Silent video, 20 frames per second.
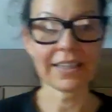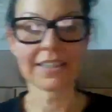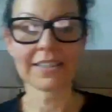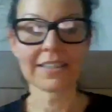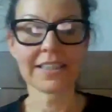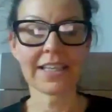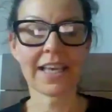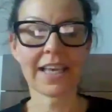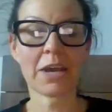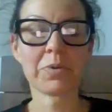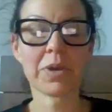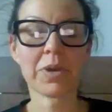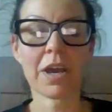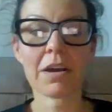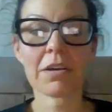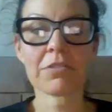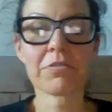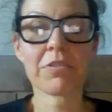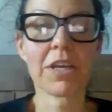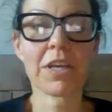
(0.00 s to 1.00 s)
Anything.
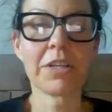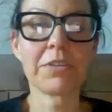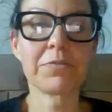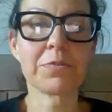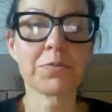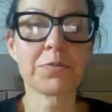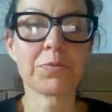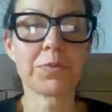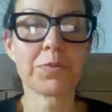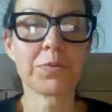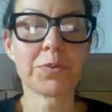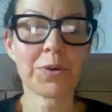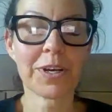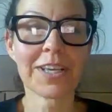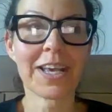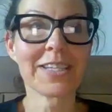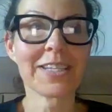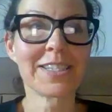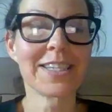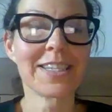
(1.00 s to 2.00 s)
Yeah, we are
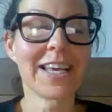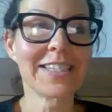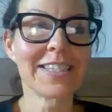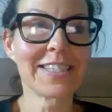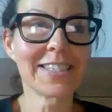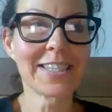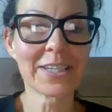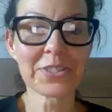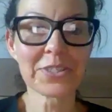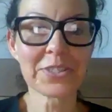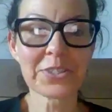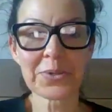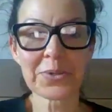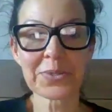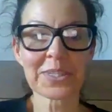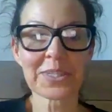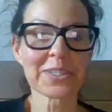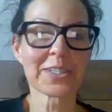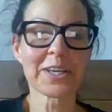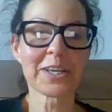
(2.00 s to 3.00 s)
grateful for, as
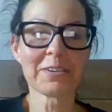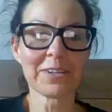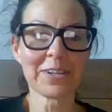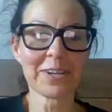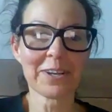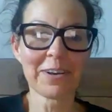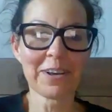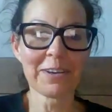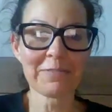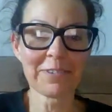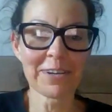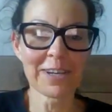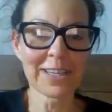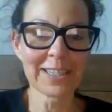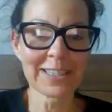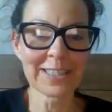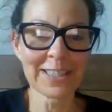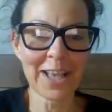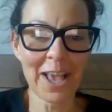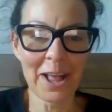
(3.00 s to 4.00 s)
Tesco says,
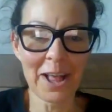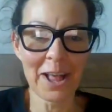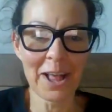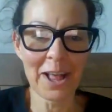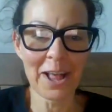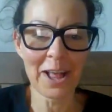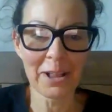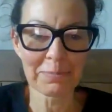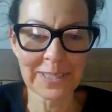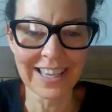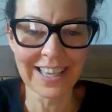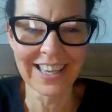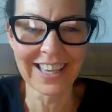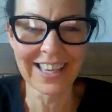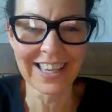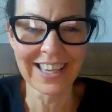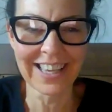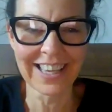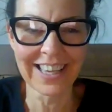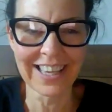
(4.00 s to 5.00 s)
every little
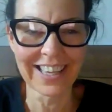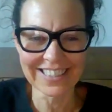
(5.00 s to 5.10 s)
helps.